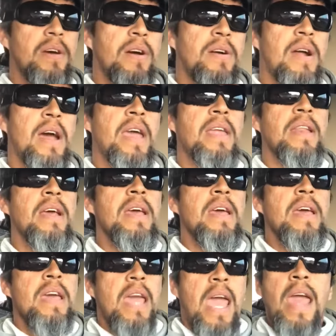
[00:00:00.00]
all right
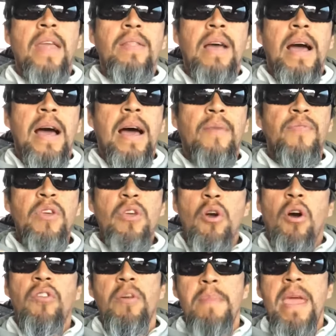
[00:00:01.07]
and uh, the
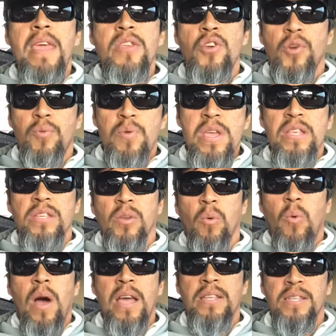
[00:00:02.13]
other major
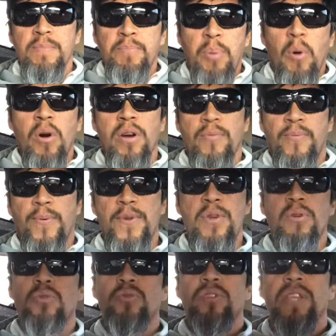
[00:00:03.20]
reason why it's important for
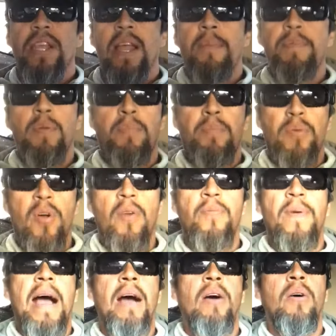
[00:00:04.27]
you to set up your
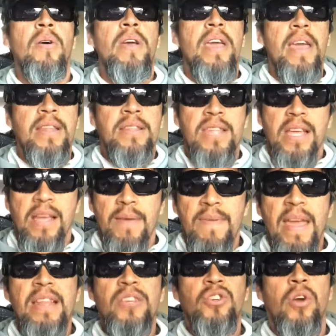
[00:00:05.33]
profile and take
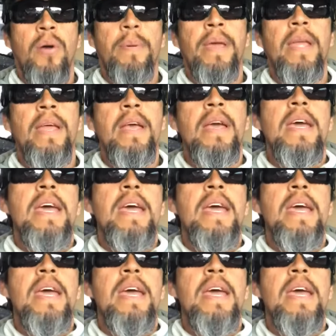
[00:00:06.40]
advantage of it